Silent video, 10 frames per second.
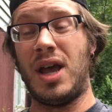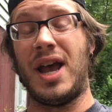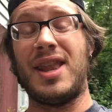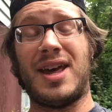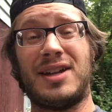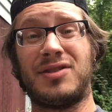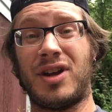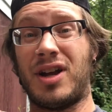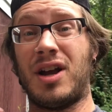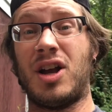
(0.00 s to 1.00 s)
And that's
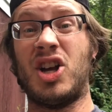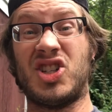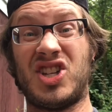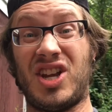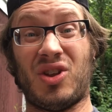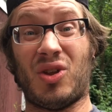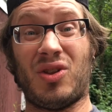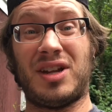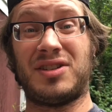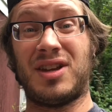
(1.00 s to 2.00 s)
like a steal.
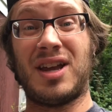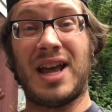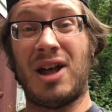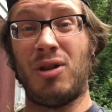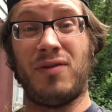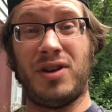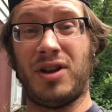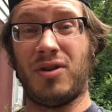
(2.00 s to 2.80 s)
That's a hell of a deal.